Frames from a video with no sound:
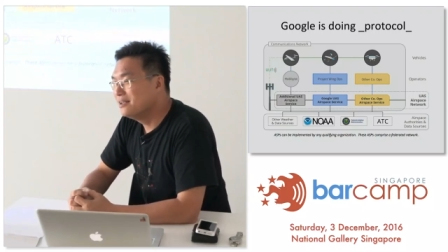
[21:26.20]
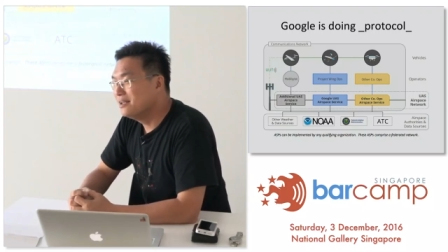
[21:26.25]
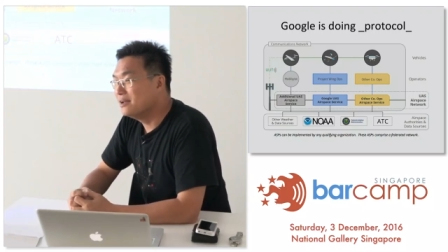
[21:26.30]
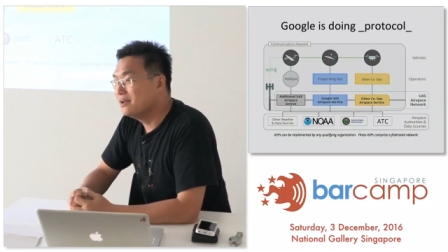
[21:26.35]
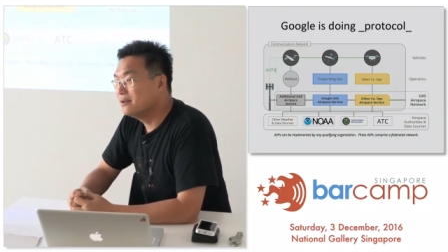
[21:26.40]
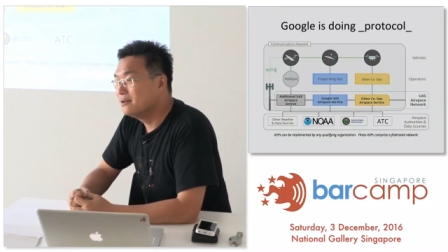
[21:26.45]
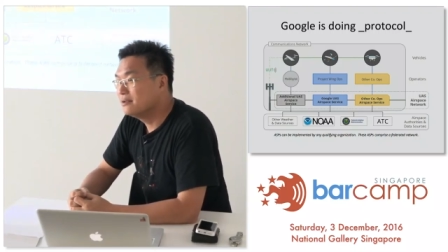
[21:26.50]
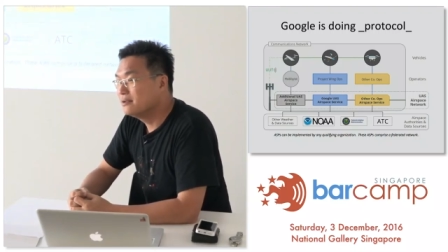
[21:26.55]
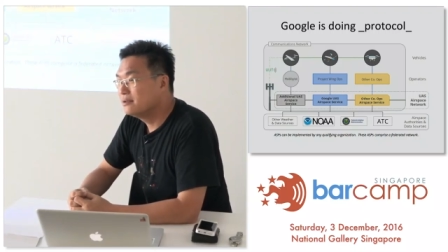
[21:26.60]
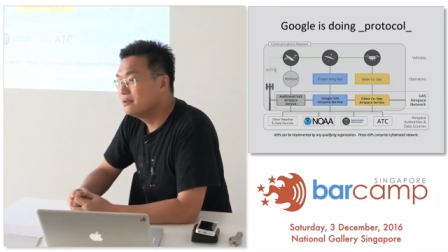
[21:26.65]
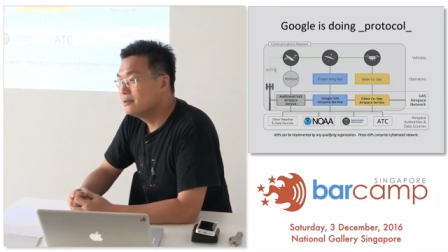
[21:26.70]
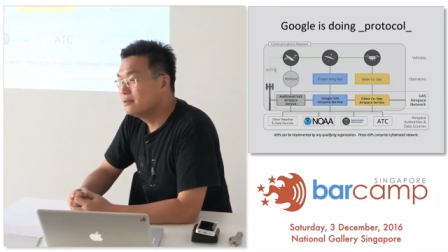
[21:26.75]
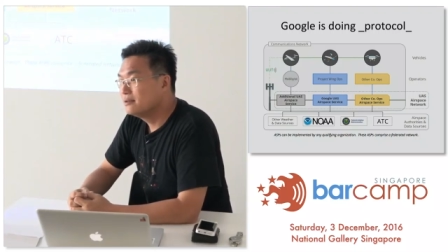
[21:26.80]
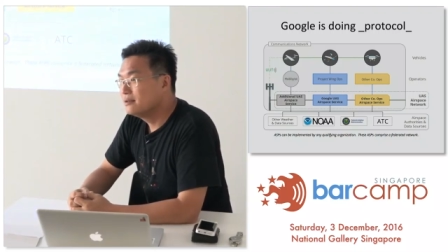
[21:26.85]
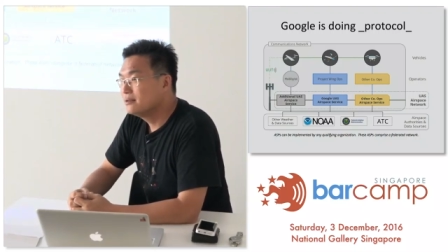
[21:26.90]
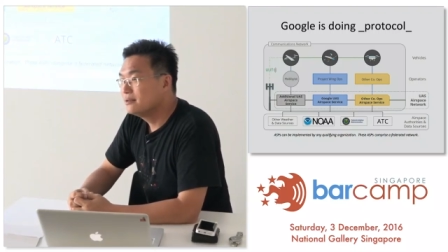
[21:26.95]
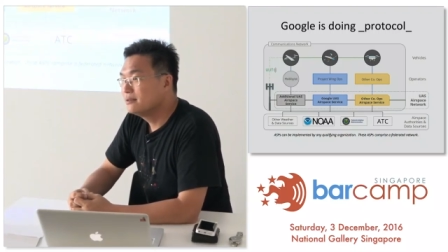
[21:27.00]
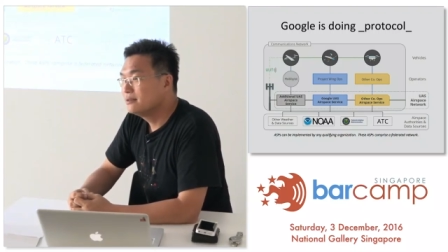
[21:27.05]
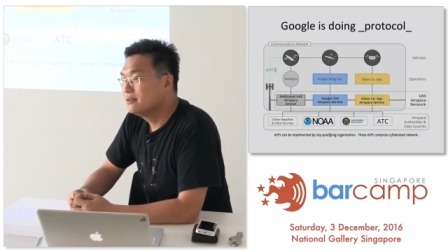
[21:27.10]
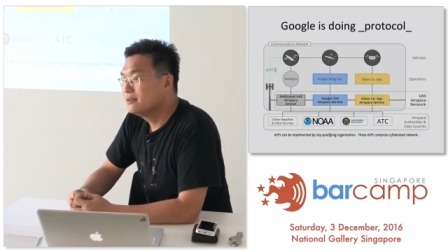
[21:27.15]
yeah.
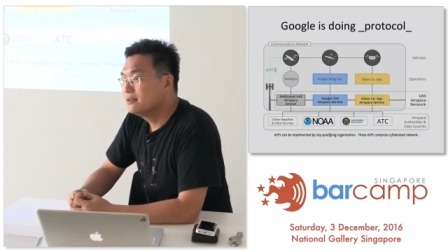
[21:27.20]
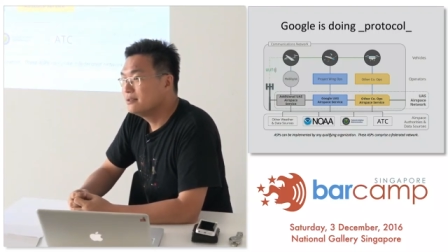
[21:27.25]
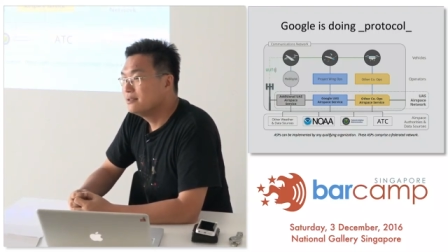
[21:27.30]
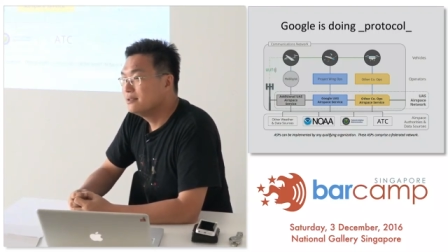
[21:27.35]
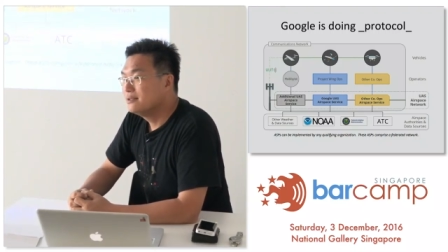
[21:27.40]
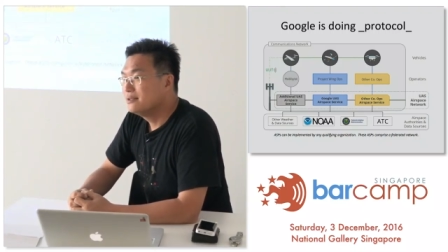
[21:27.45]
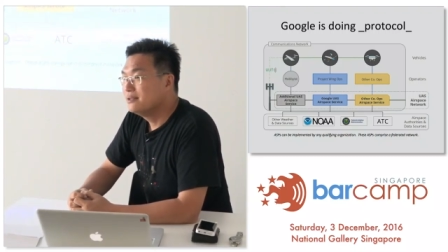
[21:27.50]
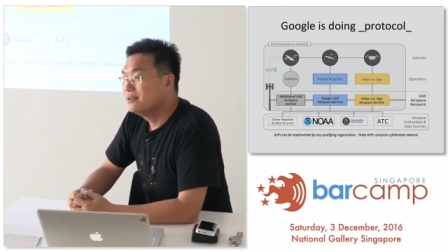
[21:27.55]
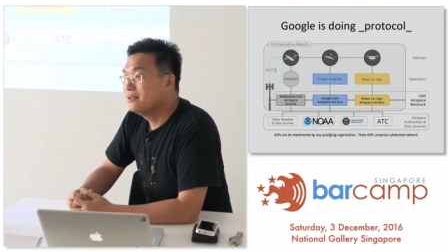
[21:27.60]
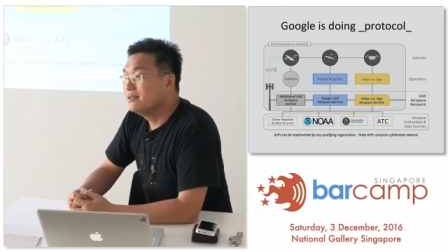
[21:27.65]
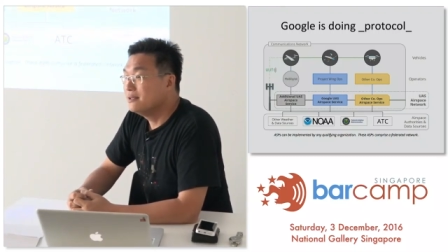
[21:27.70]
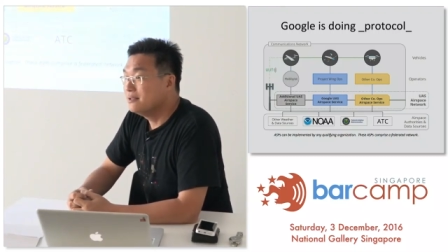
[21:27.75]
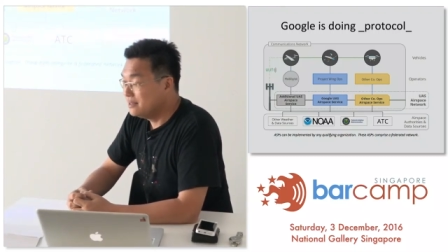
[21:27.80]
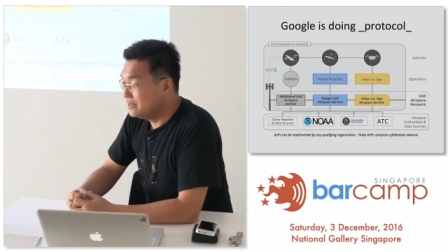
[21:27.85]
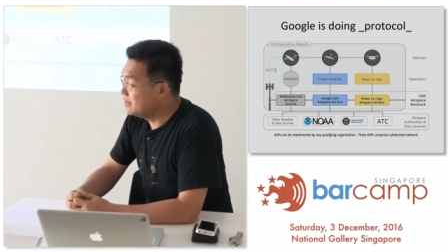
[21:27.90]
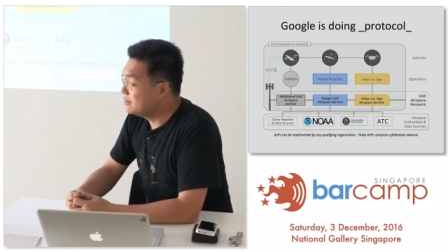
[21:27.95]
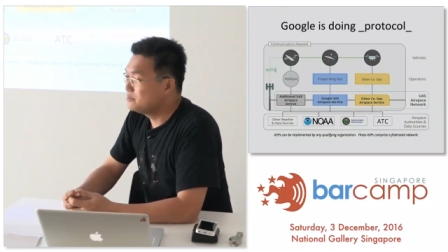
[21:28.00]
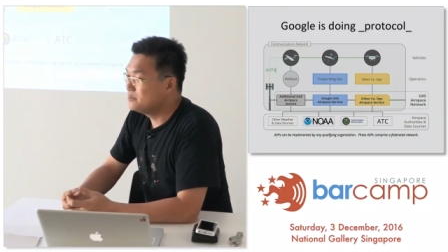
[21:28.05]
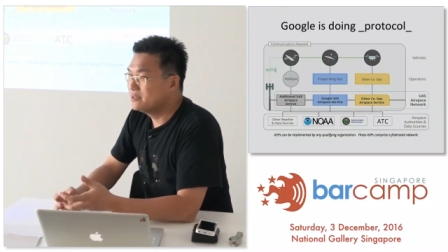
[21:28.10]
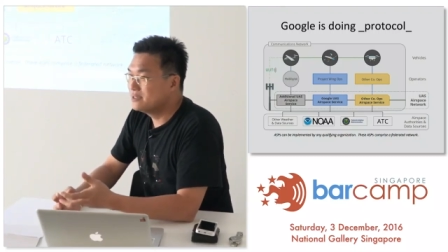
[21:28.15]
Kites,
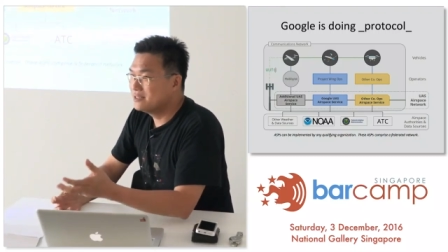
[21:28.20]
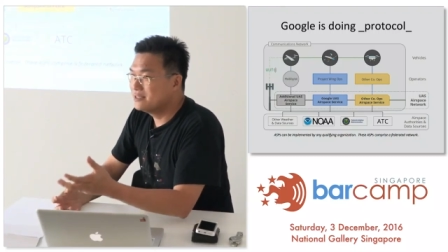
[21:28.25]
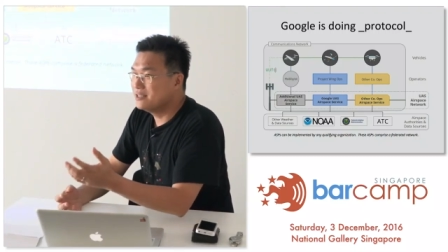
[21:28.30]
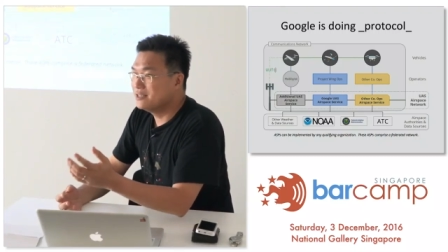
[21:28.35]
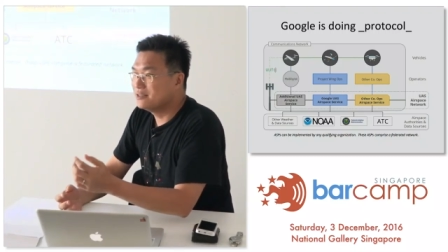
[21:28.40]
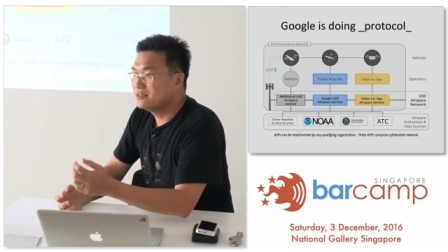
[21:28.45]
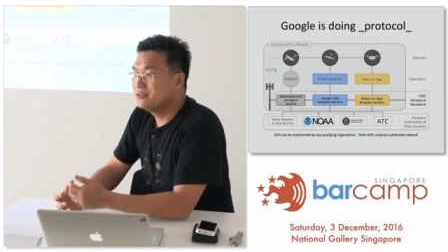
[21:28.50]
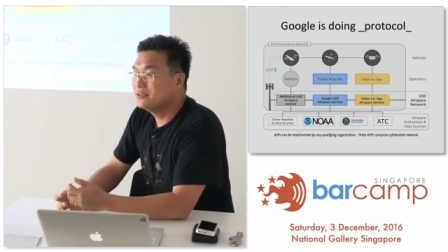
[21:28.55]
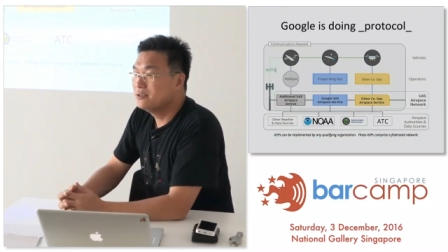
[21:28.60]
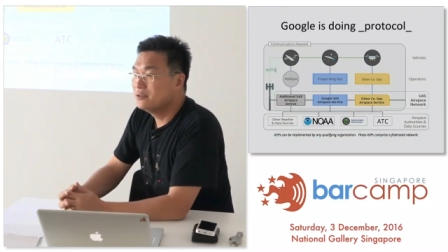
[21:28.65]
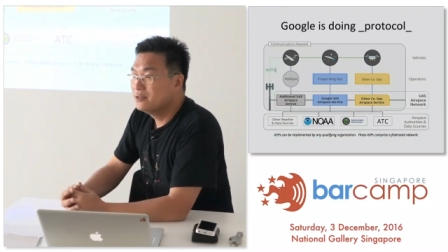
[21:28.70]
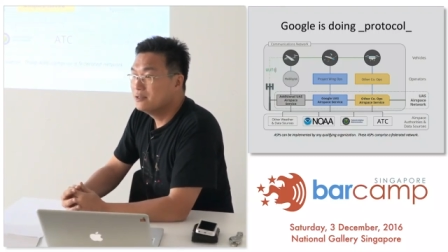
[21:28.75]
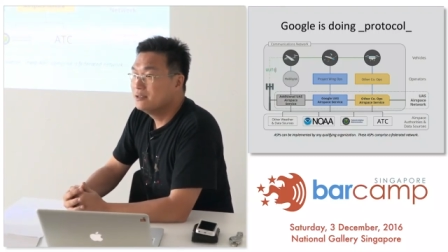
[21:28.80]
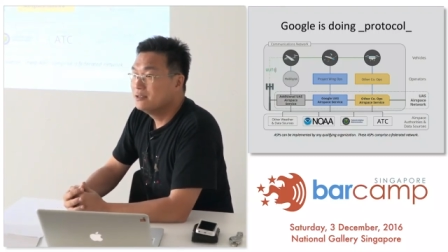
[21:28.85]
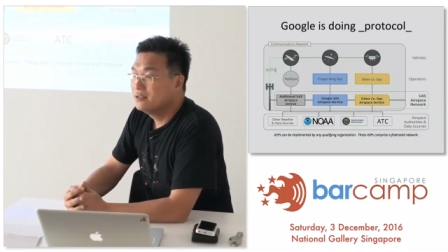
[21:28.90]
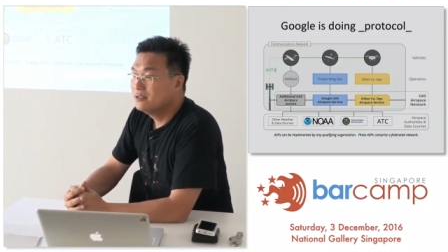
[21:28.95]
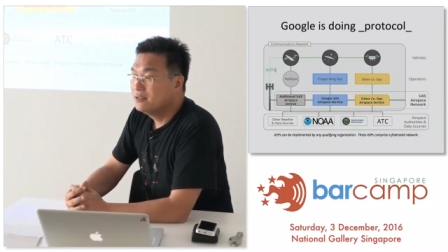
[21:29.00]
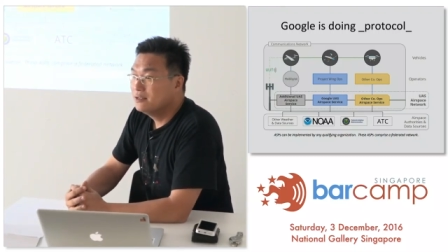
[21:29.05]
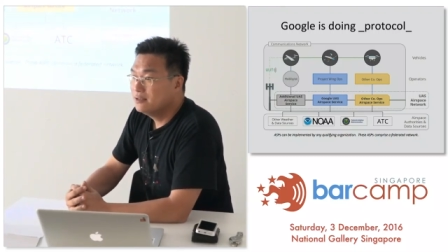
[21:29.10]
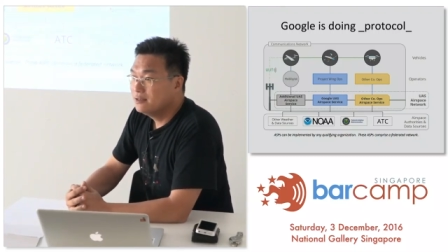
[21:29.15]
yes, precisely.
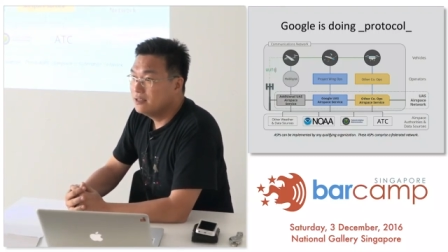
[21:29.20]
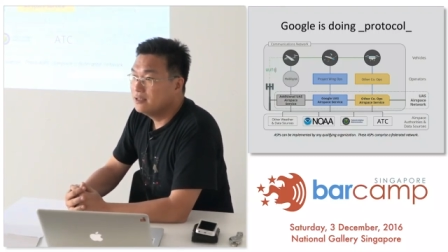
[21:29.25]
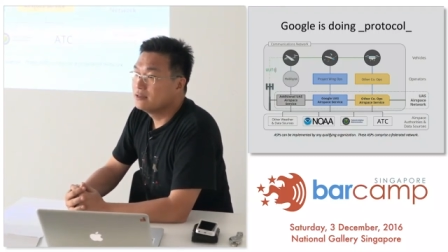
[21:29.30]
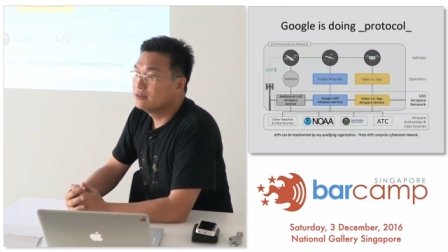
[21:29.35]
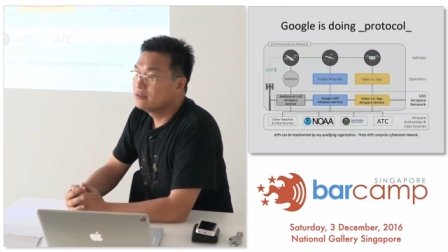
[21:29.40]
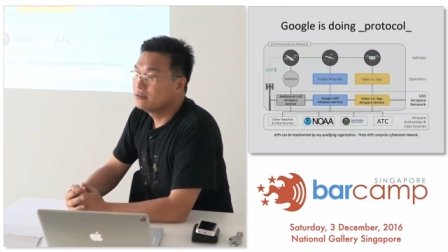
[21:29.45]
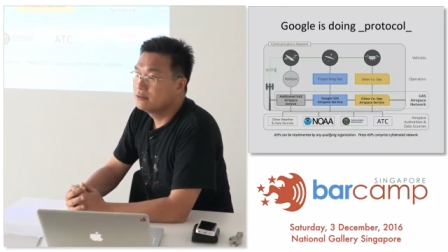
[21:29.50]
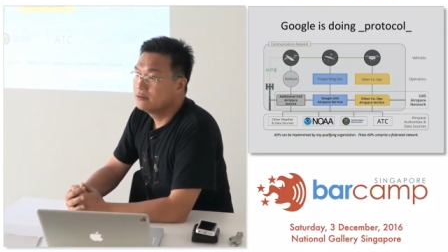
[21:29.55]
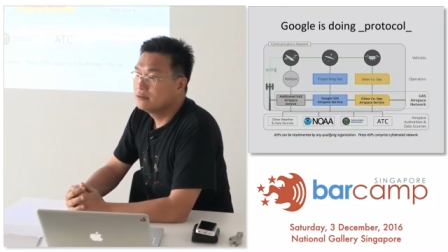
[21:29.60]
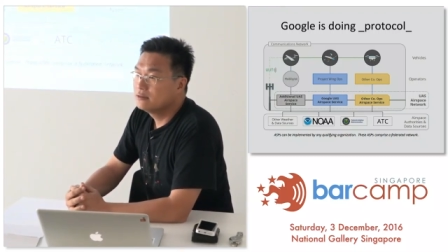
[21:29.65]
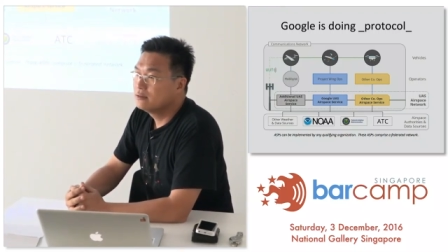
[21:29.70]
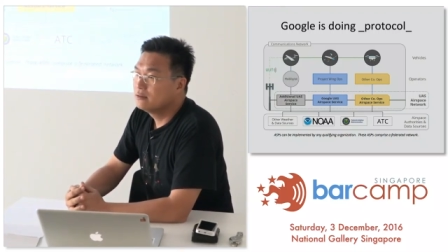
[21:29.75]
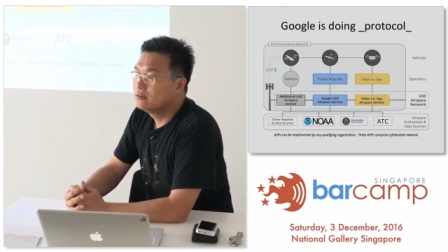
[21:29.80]
So yes.